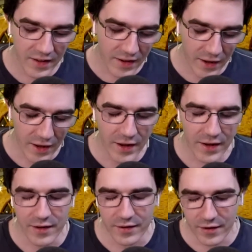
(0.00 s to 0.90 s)
uh, is,
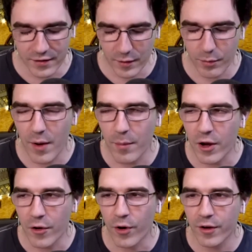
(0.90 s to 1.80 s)
is, the primary
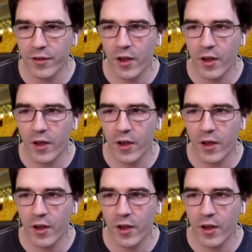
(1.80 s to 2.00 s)
course.